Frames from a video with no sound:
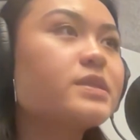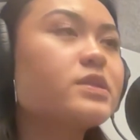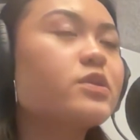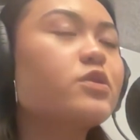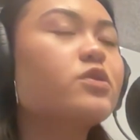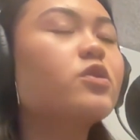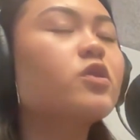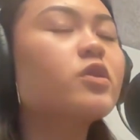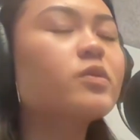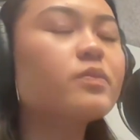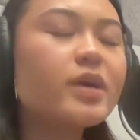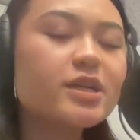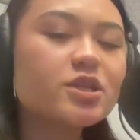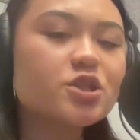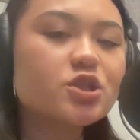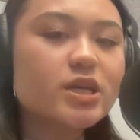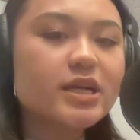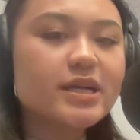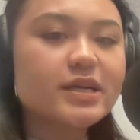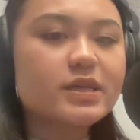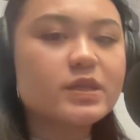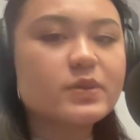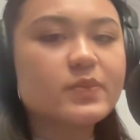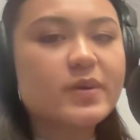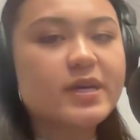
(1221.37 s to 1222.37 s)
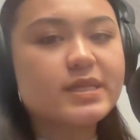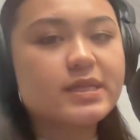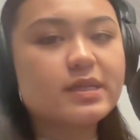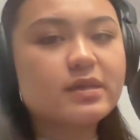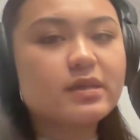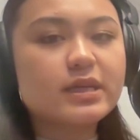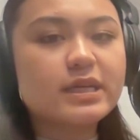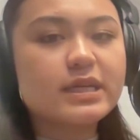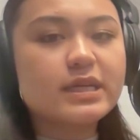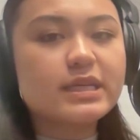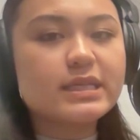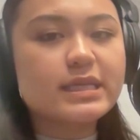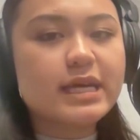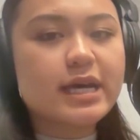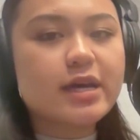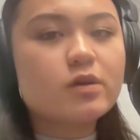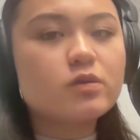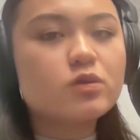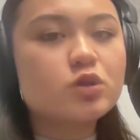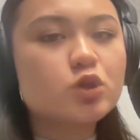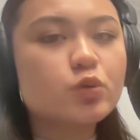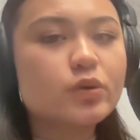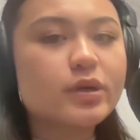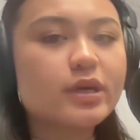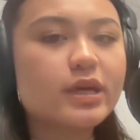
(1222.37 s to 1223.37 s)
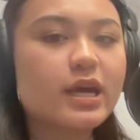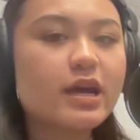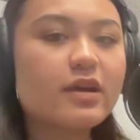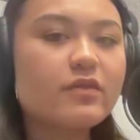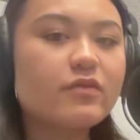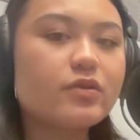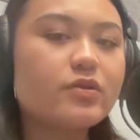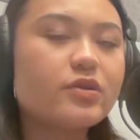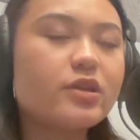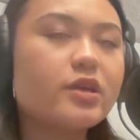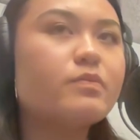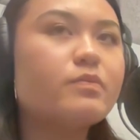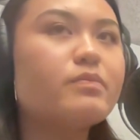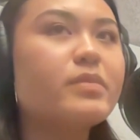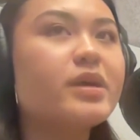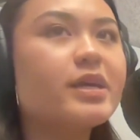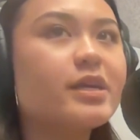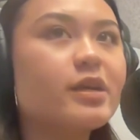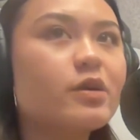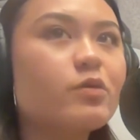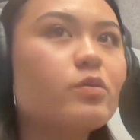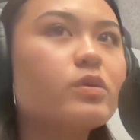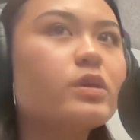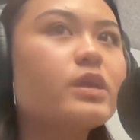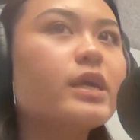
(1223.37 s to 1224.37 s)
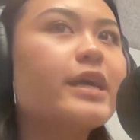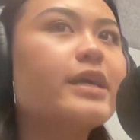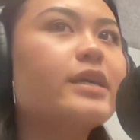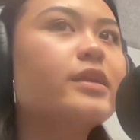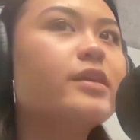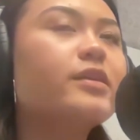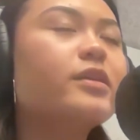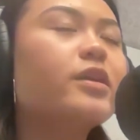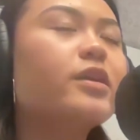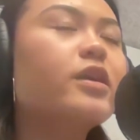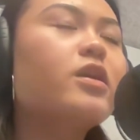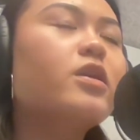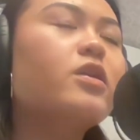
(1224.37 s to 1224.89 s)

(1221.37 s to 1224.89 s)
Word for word: So, non match days basically entail doing everything media related